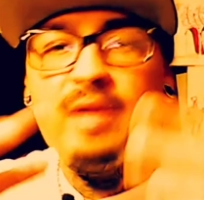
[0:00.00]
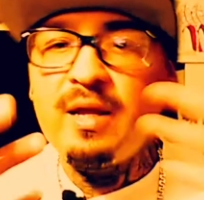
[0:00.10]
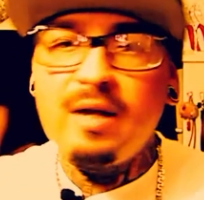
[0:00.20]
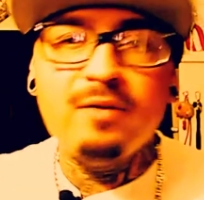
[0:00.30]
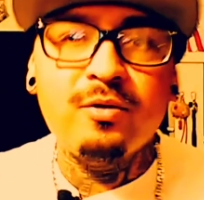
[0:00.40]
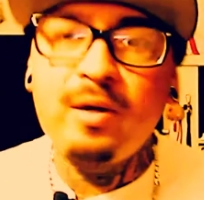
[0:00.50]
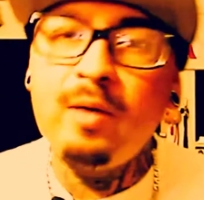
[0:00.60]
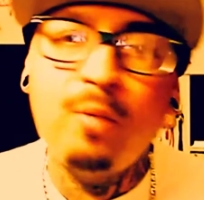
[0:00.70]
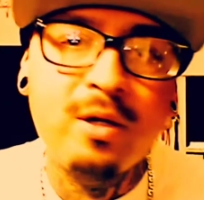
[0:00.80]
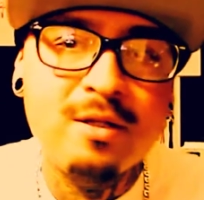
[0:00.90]
that out
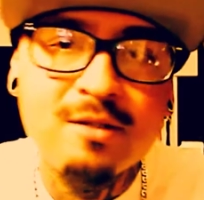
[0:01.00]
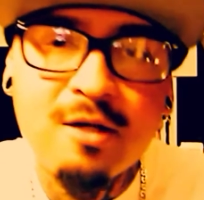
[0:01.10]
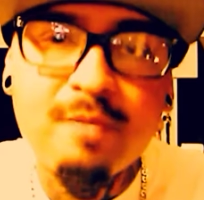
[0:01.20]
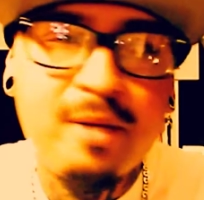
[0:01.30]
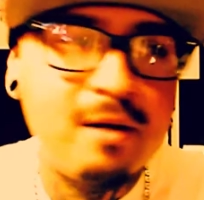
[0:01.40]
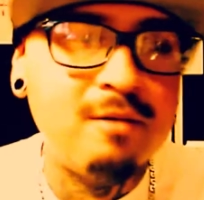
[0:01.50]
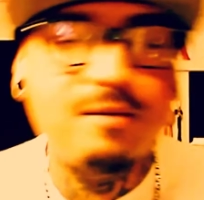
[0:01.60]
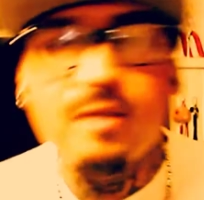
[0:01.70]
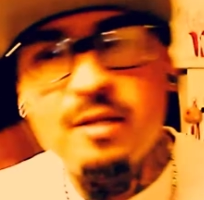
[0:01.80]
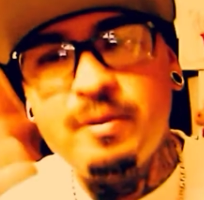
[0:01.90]
there. I wanted to talk about it. I
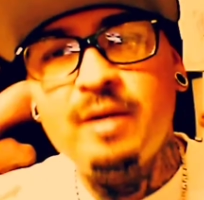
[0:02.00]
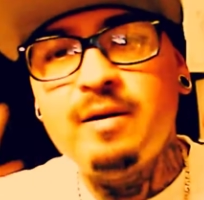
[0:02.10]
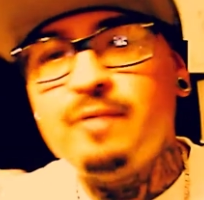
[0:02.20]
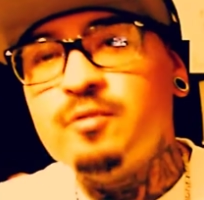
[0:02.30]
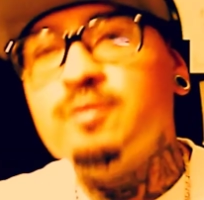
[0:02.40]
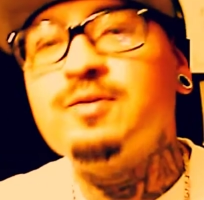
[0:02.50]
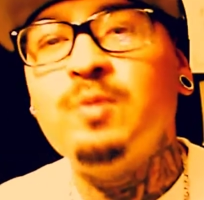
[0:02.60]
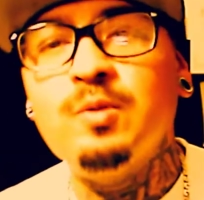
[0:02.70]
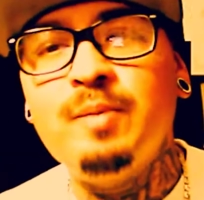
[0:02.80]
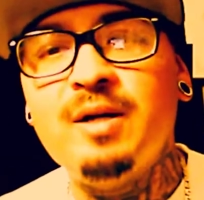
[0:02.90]
was thinking about it after I
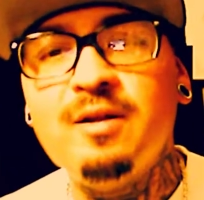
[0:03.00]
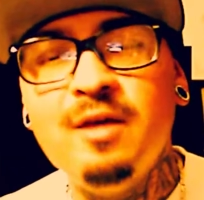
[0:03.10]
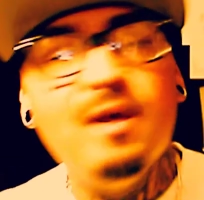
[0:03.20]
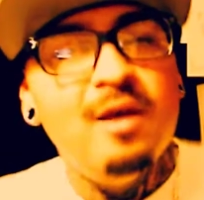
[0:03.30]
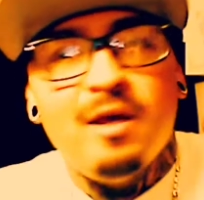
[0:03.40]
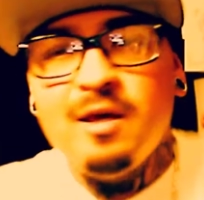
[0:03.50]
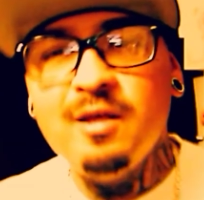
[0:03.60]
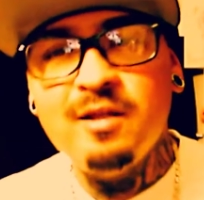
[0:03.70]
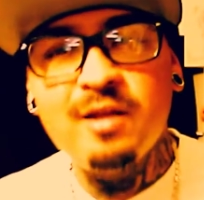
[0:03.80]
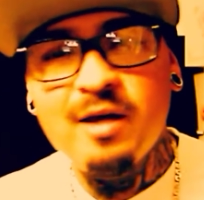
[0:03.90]
was told about it,
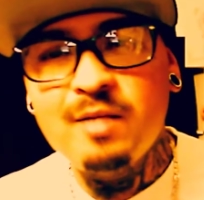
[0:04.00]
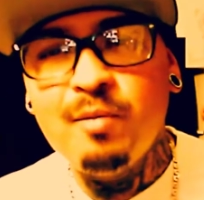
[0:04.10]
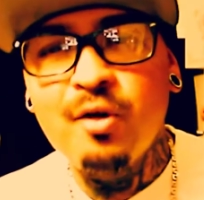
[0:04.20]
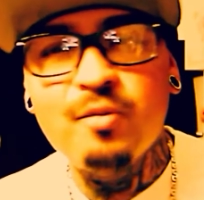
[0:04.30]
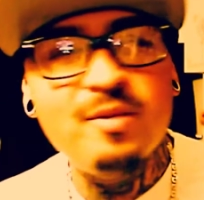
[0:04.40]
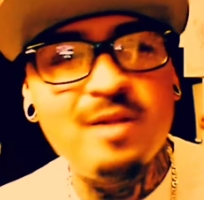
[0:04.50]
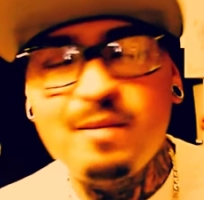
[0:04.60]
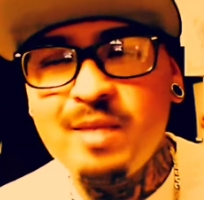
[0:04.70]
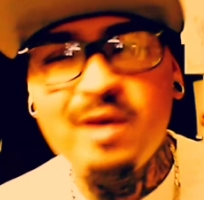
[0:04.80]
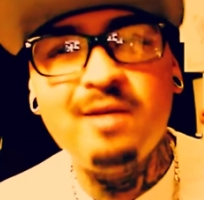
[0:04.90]
and it kind of bothered me.
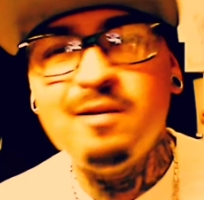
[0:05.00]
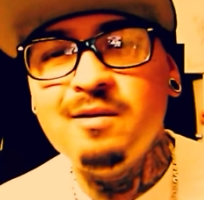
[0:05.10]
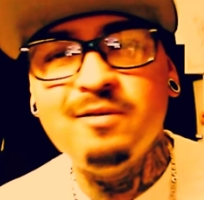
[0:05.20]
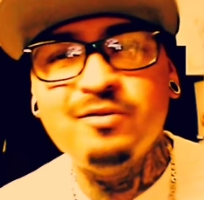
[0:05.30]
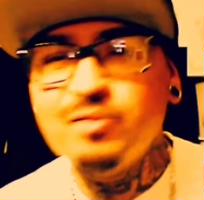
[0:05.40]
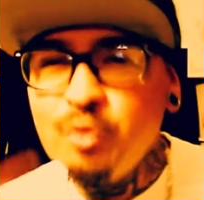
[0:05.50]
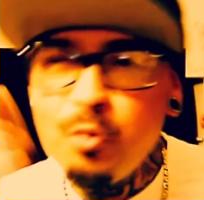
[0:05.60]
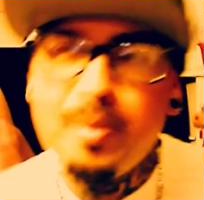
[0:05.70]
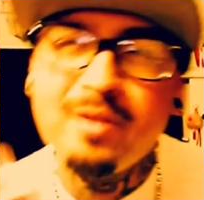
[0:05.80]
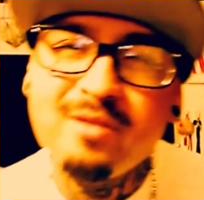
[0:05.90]
Like, man,
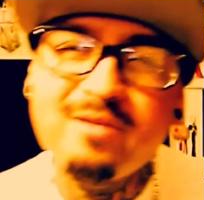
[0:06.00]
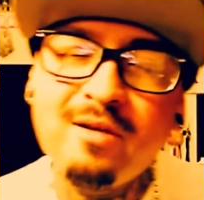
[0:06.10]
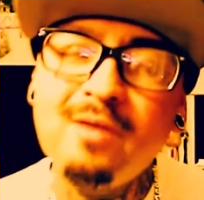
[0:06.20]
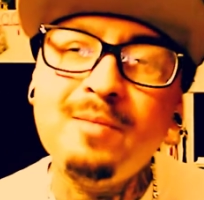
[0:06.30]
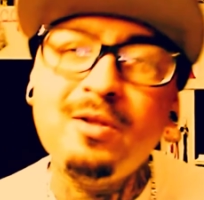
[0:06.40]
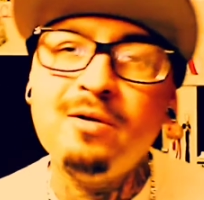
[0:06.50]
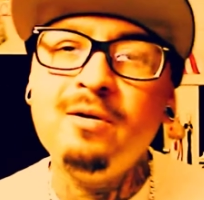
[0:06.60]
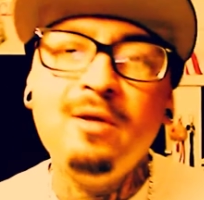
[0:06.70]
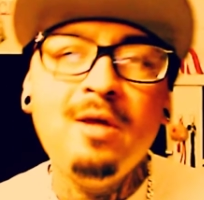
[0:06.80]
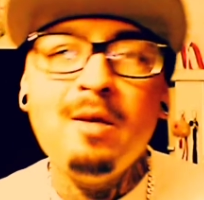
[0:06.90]
stupid, just dumb.
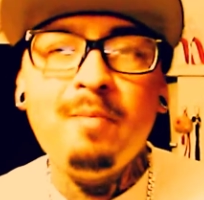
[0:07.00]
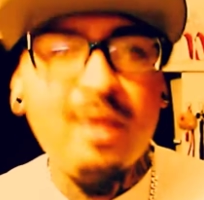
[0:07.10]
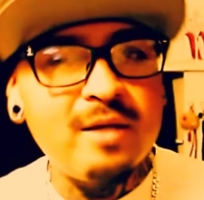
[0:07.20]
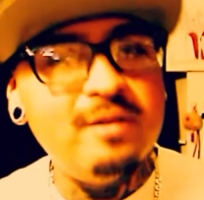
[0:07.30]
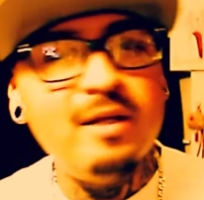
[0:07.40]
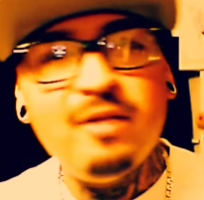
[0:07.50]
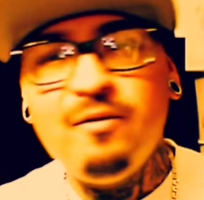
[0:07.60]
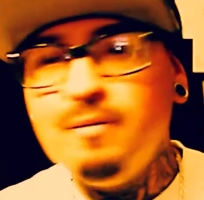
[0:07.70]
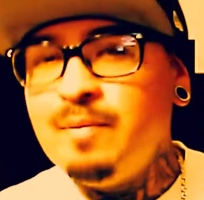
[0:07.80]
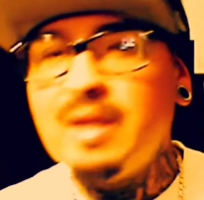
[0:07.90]
Back in the
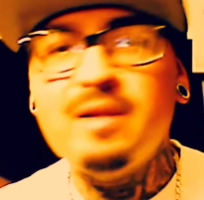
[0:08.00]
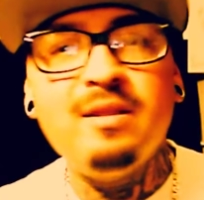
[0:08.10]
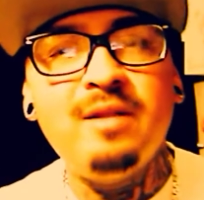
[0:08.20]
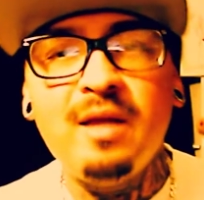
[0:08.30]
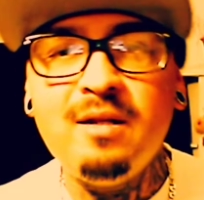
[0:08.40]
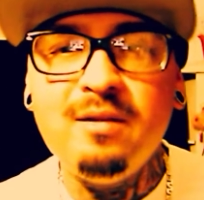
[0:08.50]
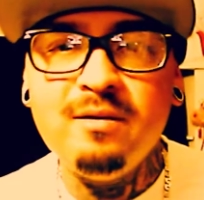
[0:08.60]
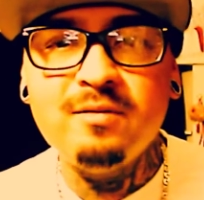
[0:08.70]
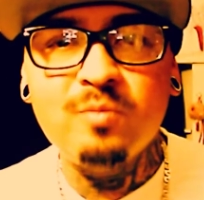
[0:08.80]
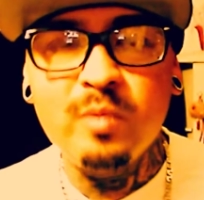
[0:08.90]

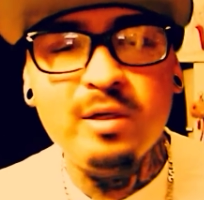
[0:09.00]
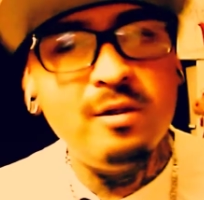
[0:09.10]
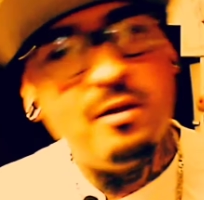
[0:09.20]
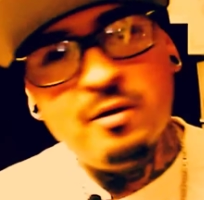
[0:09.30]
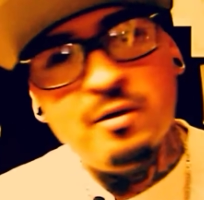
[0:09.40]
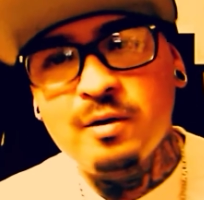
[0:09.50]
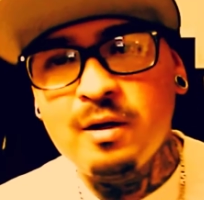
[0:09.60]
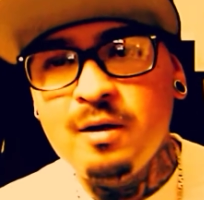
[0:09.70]
90s, when